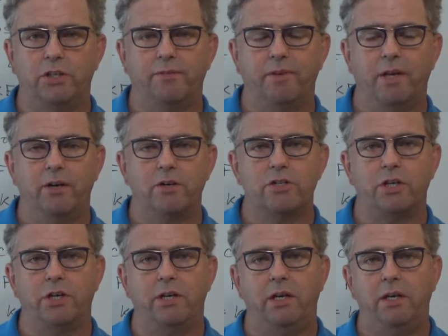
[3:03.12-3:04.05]
of
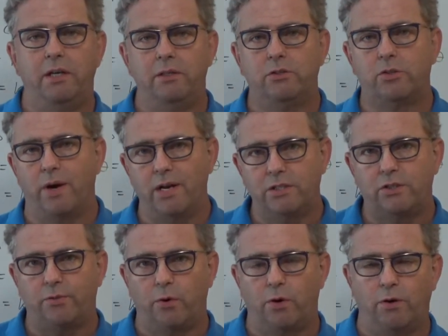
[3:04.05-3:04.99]
energy,
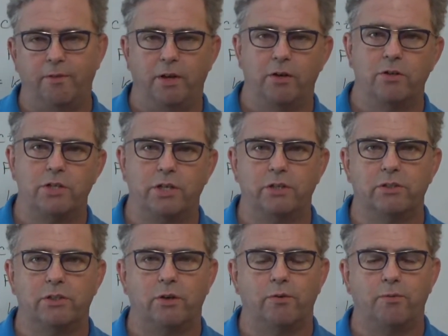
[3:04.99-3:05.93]
transfer of energy, and
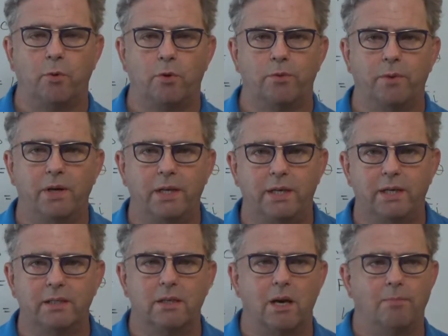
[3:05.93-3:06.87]
so forth really
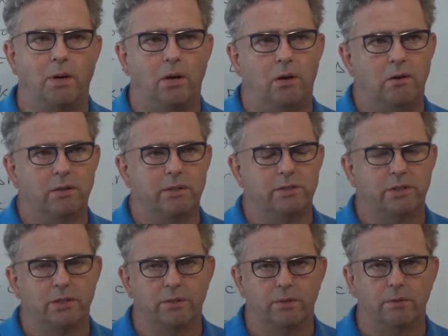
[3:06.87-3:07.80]
didn't come along
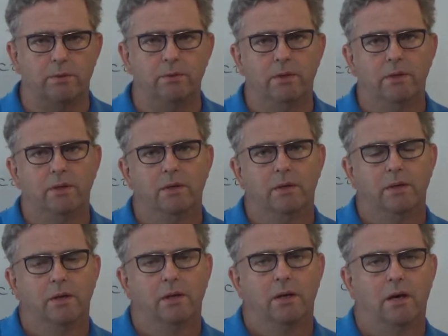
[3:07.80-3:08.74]
until
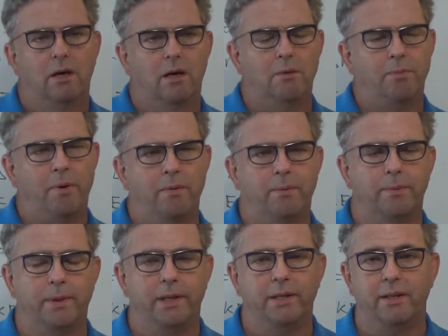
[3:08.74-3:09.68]

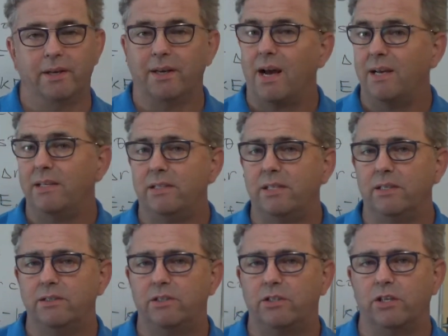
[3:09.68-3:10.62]
probably the
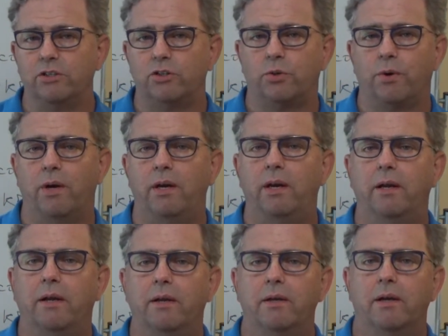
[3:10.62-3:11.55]
19th century,
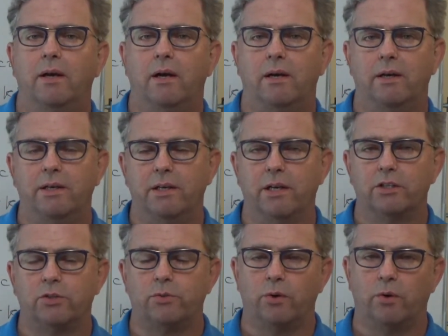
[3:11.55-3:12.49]

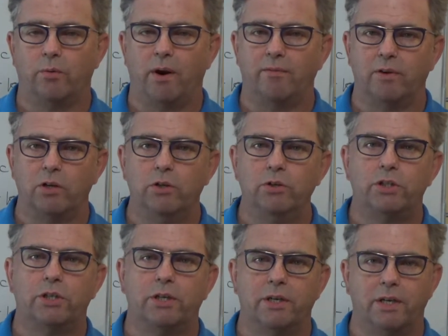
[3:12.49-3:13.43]
Industrial
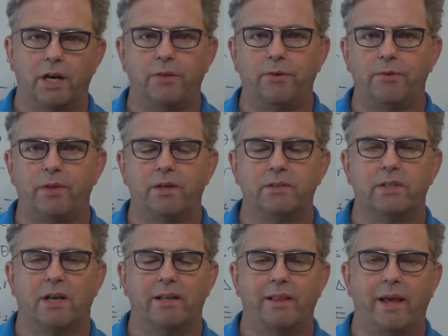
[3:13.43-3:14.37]
Revolution and other things
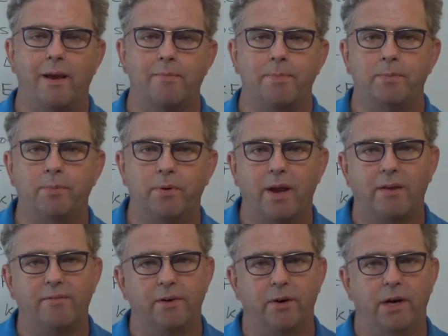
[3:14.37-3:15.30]
like that. People
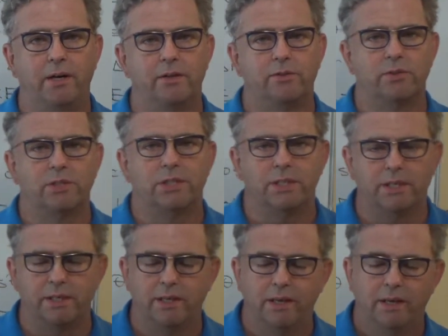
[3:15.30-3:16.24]
got very
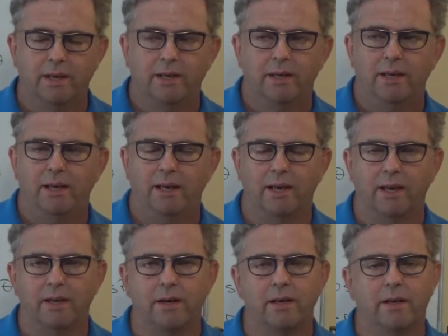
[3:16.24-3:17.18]
interested
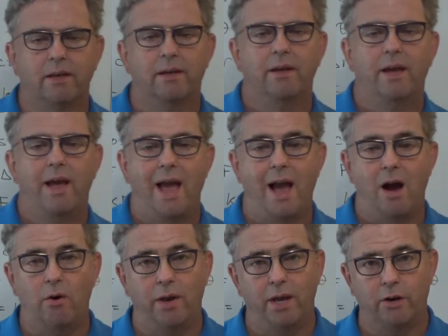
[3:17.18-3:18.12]
in
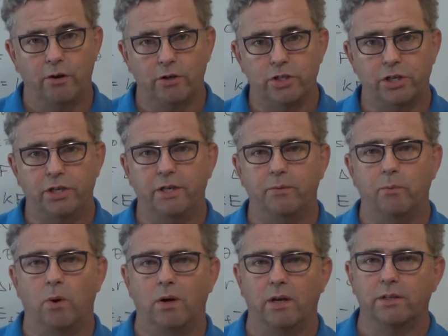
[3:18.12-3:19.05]
how energy
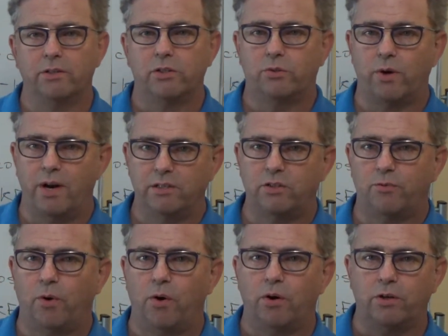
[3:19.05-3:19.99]
was
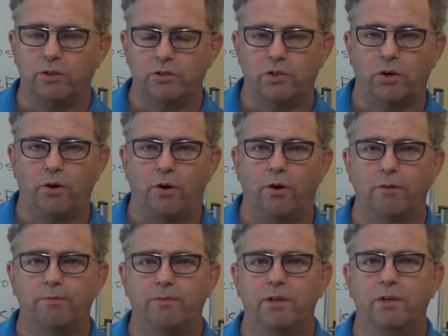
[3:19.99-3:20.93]
transferred,
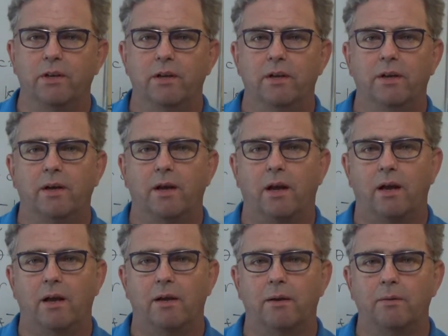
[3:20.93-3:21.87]
conserved,
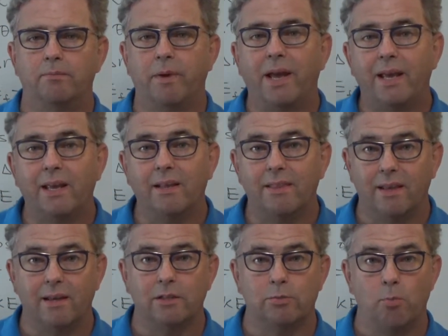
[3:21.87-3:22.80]
making
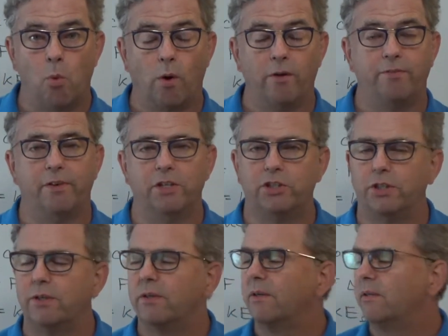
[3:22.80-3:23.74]
things more
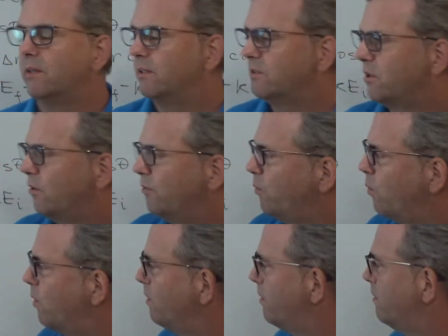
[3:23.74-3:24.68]
efficient, and so
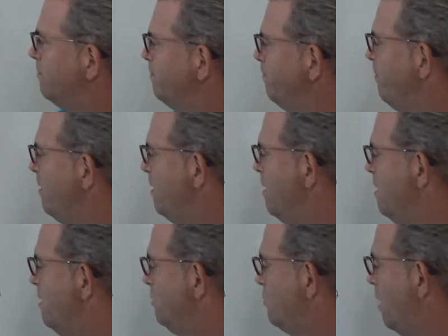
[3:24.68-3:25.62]
forth.
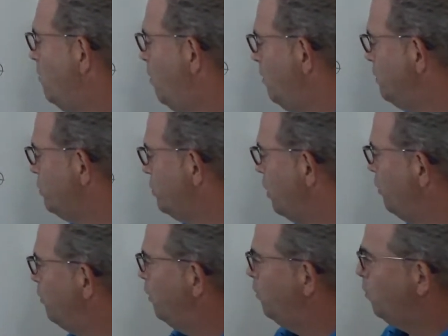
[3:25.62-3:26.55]
So I want to show
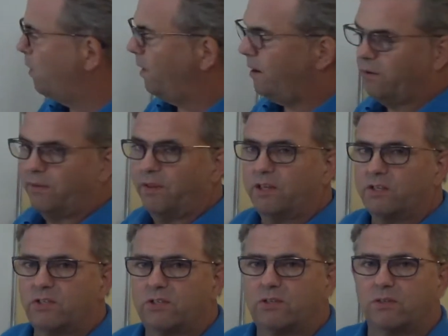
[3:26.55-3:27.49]
you where
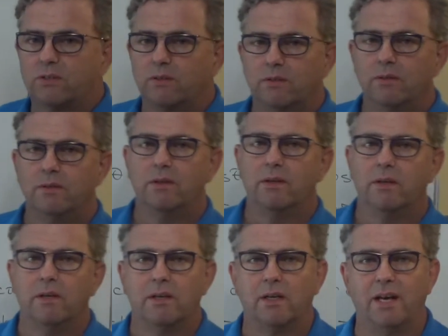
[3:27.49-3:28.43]
this
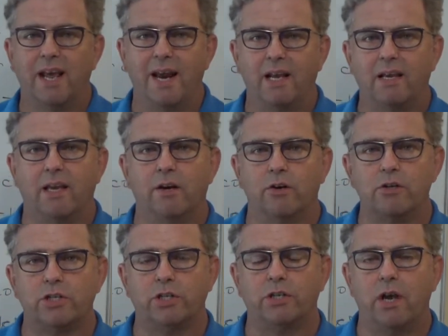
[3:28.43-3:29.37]
kinetic
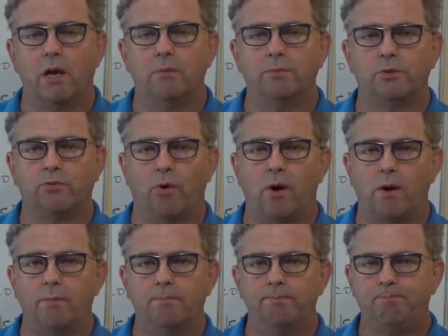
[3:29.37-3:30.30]
energy comes
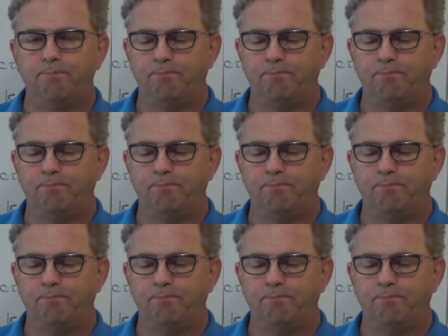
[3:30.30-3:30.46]
from,